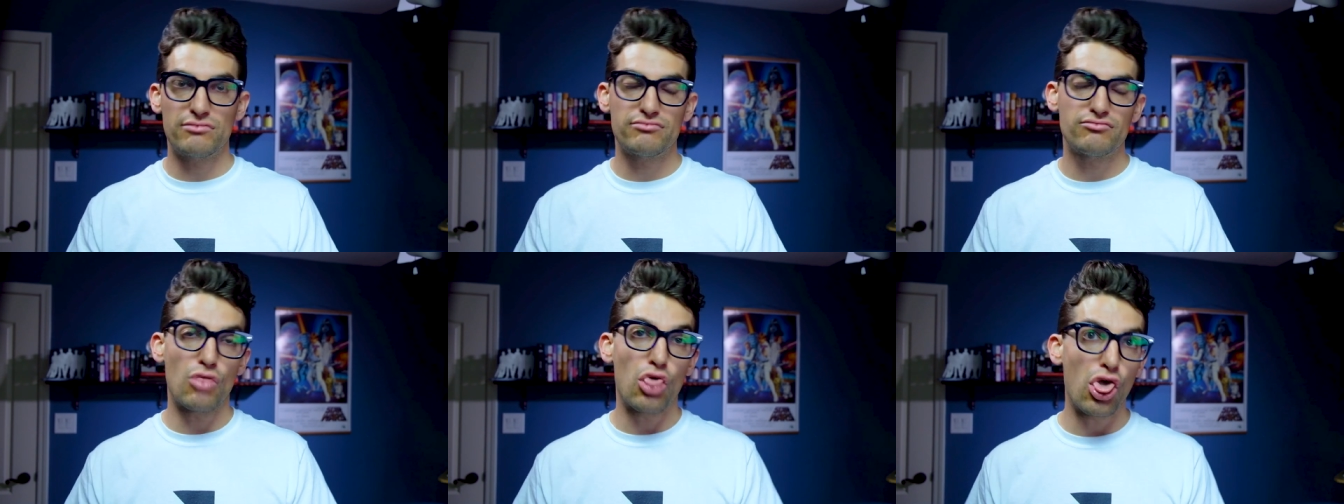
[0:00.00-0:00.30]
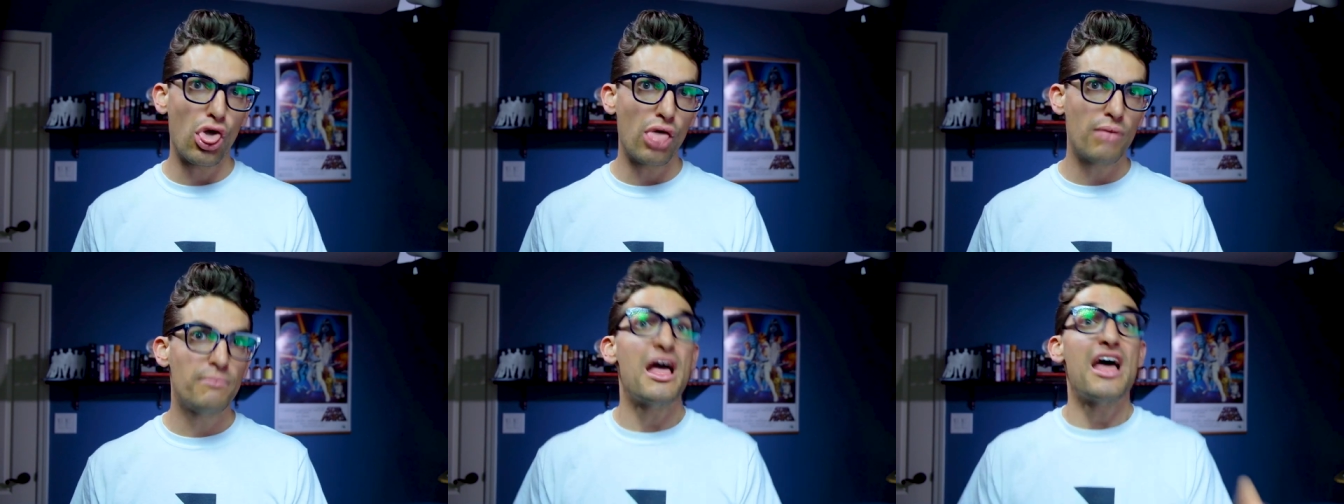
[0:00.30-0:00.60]

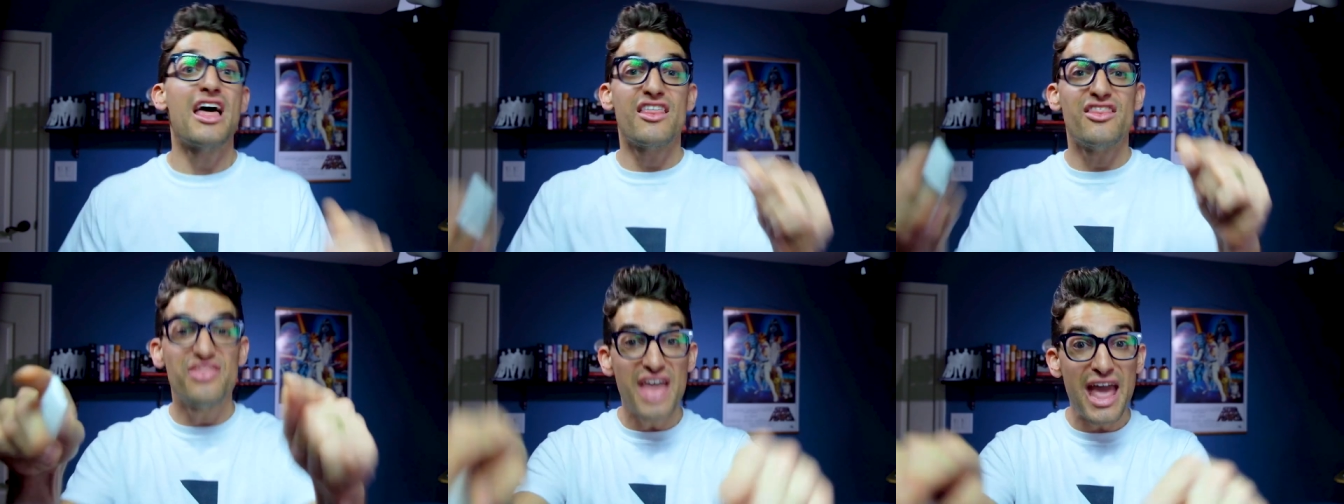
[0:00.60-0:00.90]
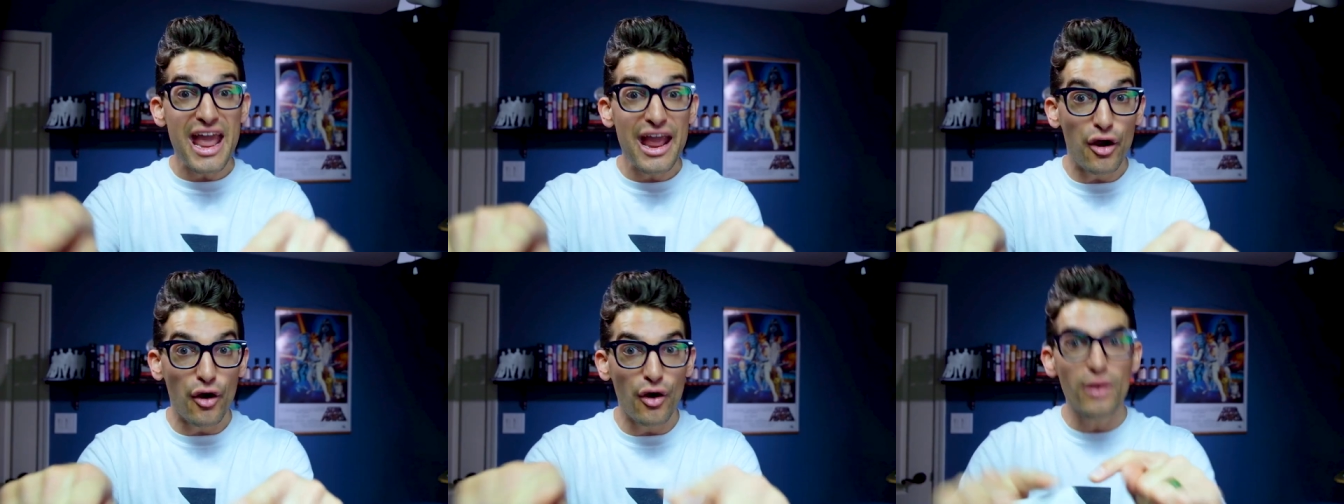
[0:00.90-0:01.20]
there,
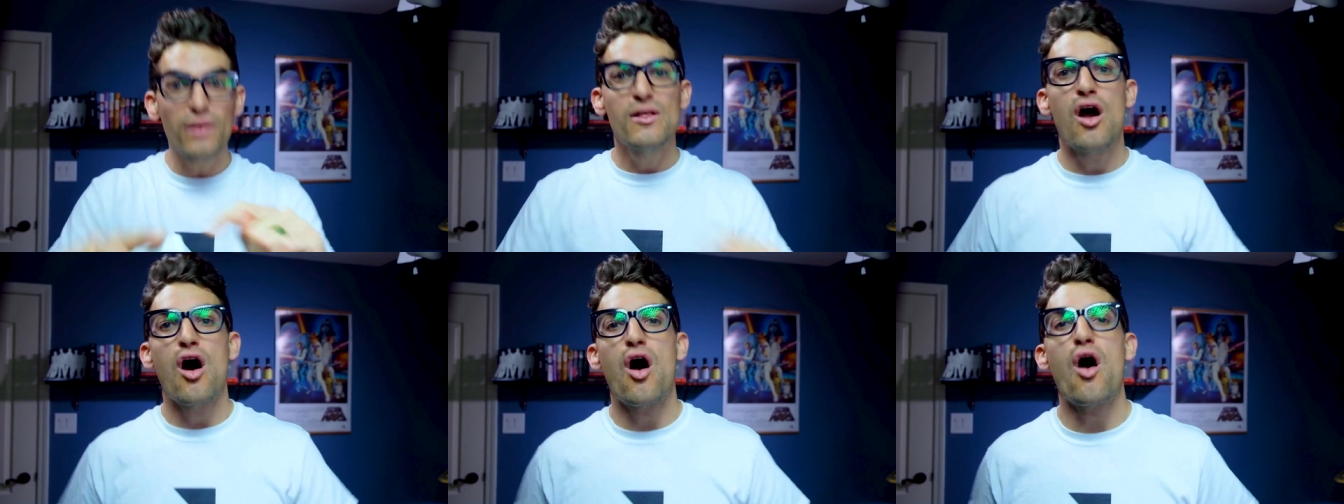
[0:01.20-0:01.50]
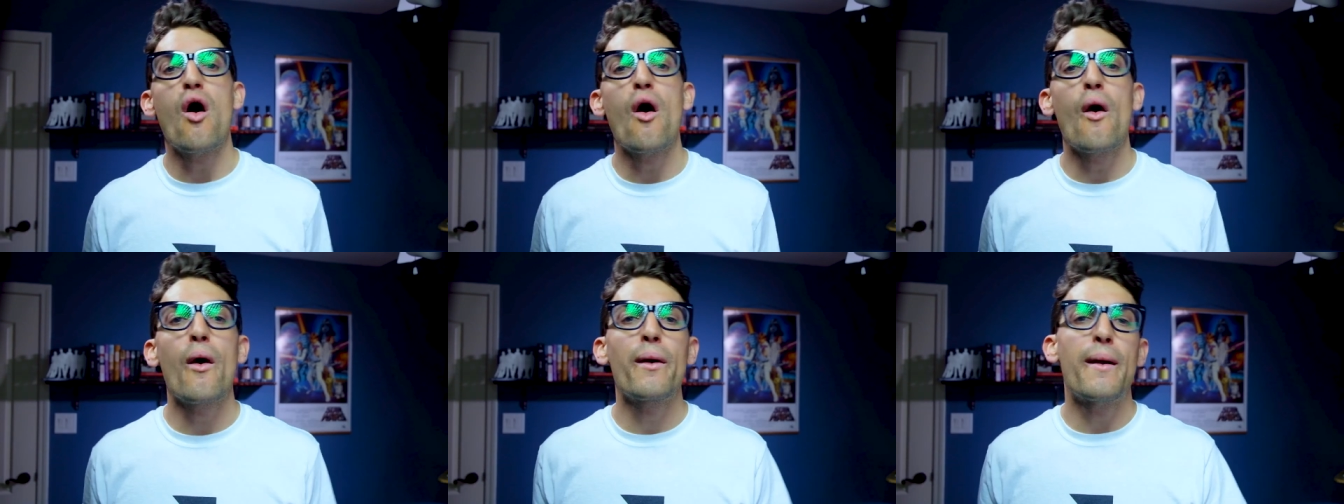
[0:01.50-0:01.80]
there
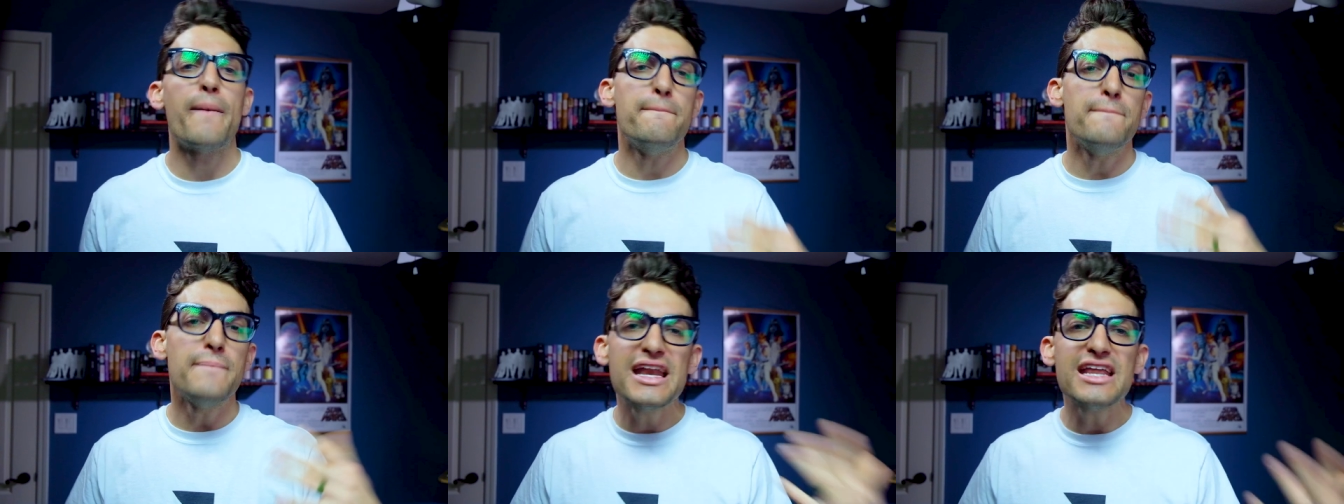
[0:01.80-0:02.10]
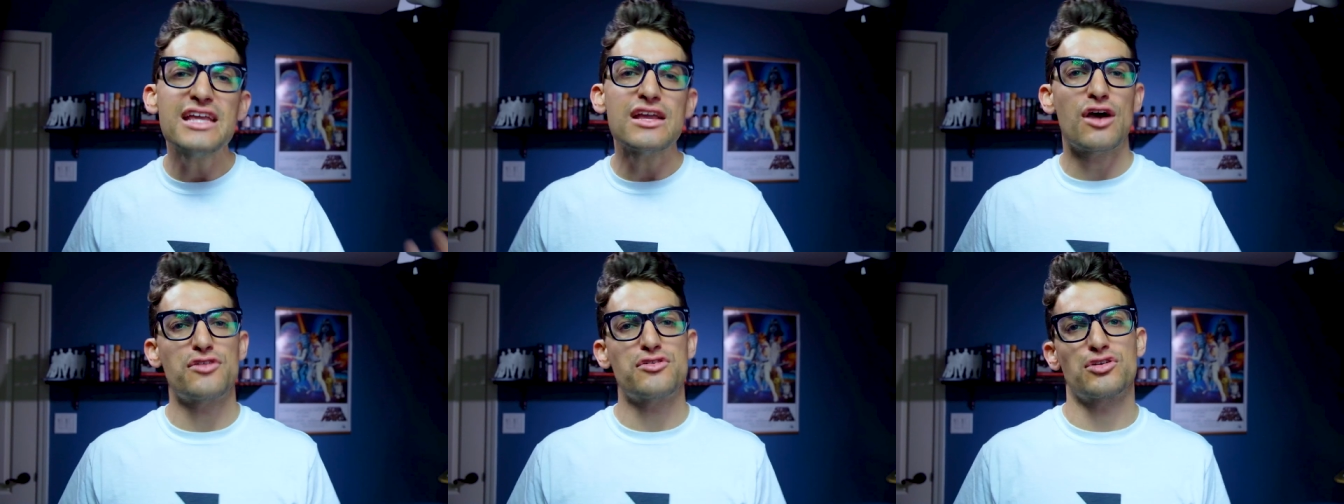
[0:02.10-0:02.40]
are
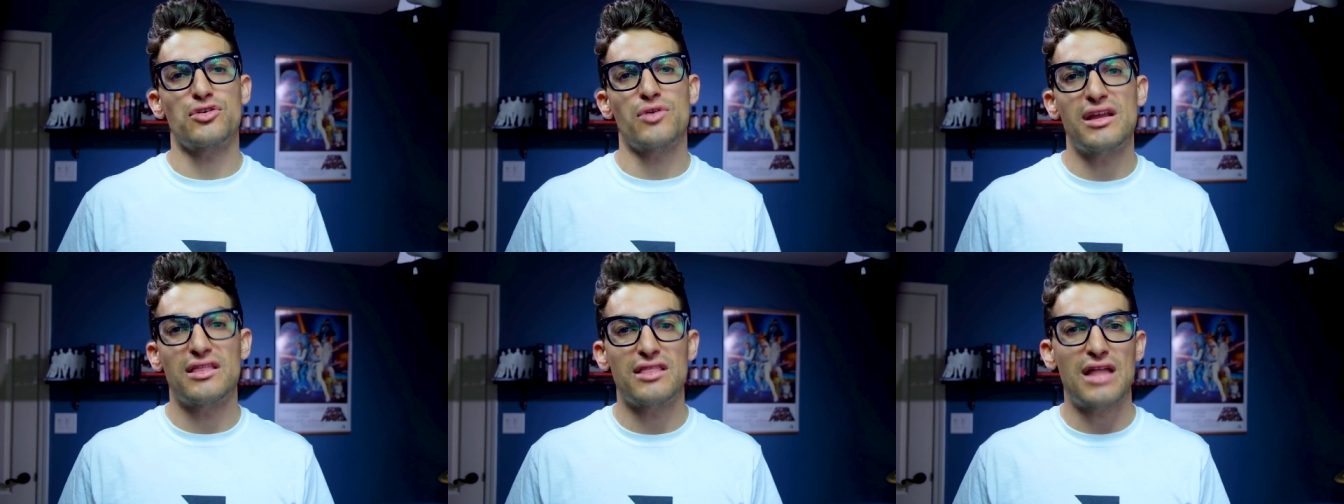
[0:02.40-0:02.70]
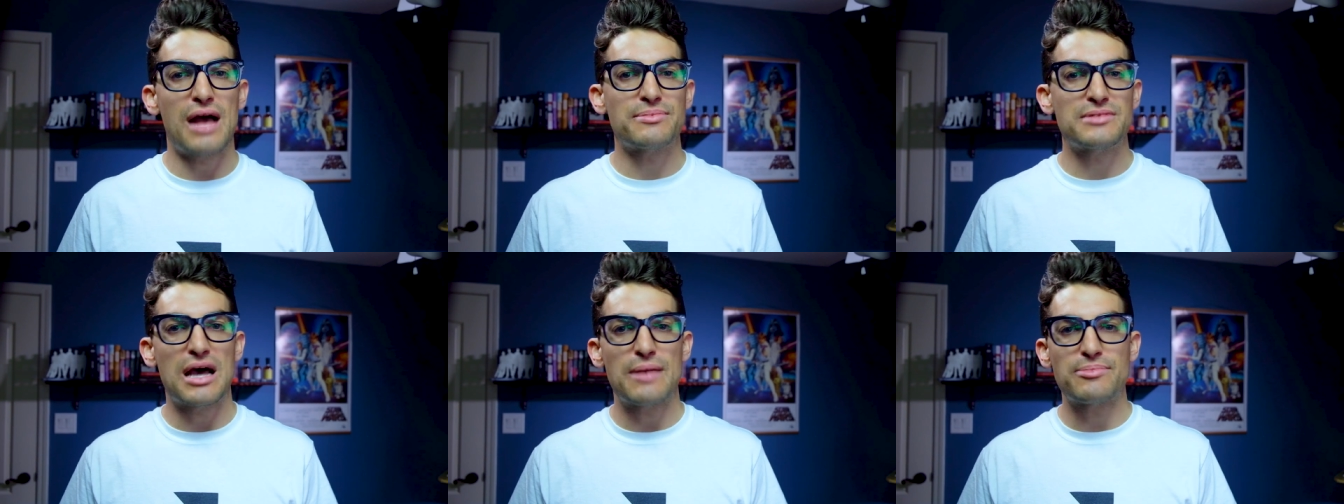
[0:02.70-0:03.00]
many other great
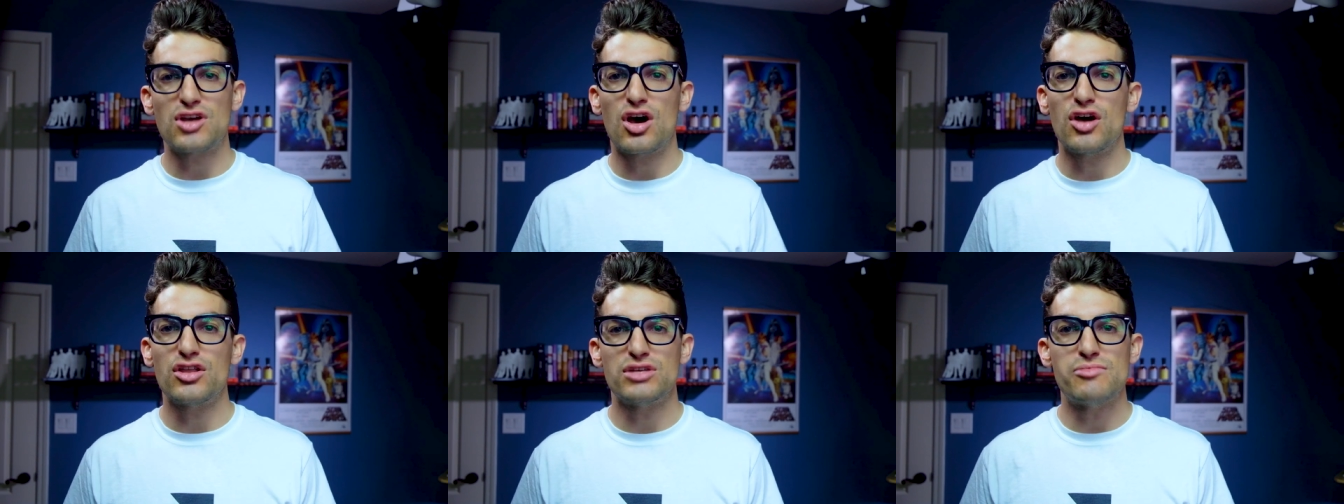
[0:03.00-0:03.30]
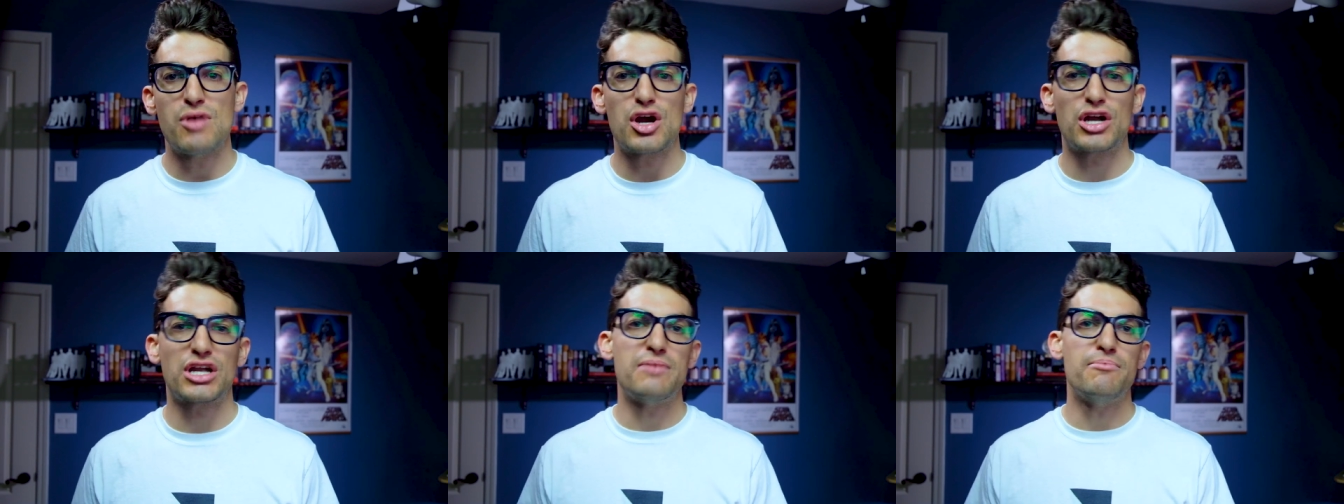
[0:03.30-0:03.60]
laptops on the
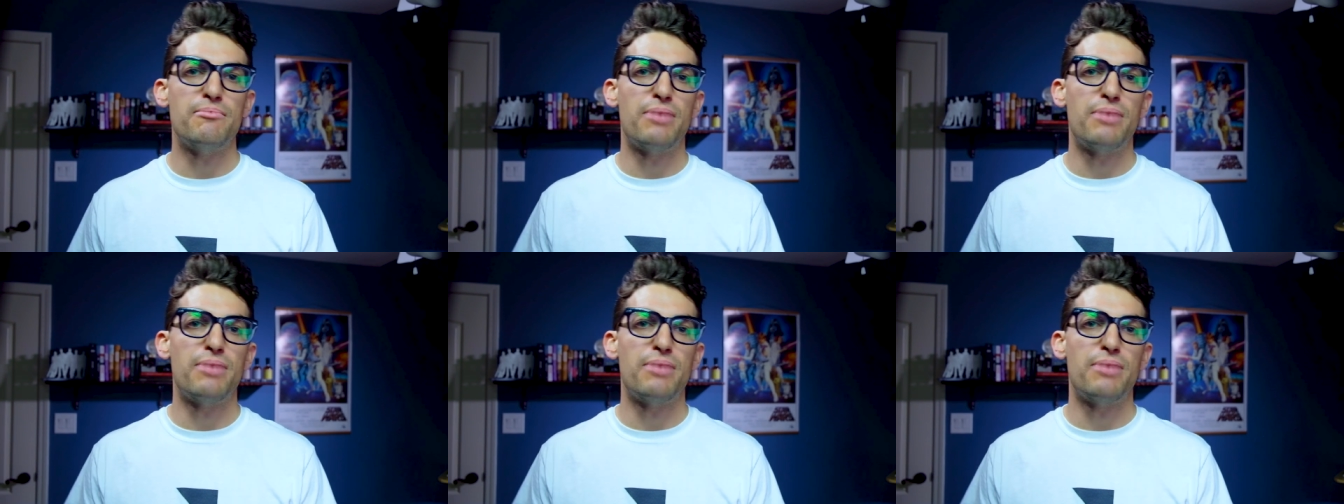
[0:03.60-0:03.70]
market,